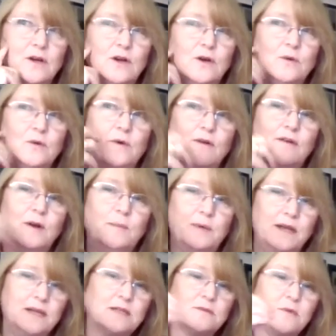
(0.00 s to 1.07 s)
we're in a
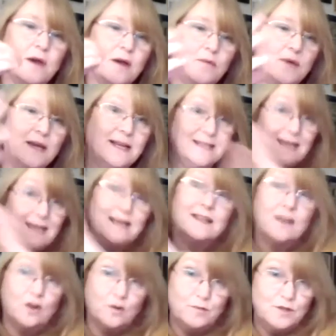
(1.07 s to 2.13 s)
place where we can take
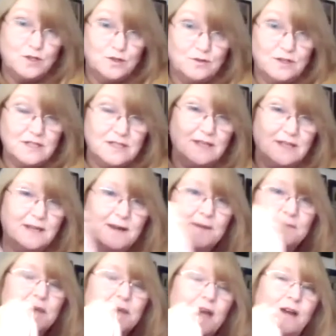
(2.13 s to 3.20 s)
that opportunity
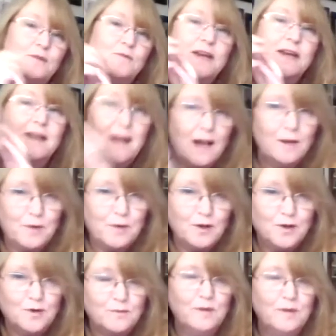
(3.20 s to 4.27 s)
and we can help our
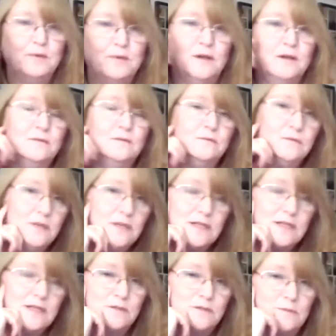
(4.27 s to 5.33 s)
young people with
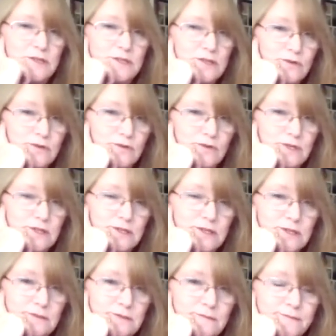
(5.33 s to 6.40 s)
attachment disorders
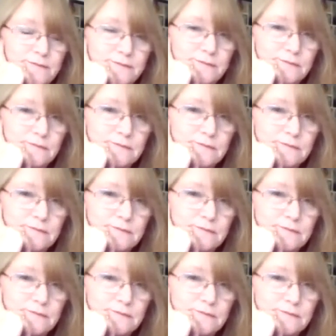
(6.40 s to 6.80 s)
what does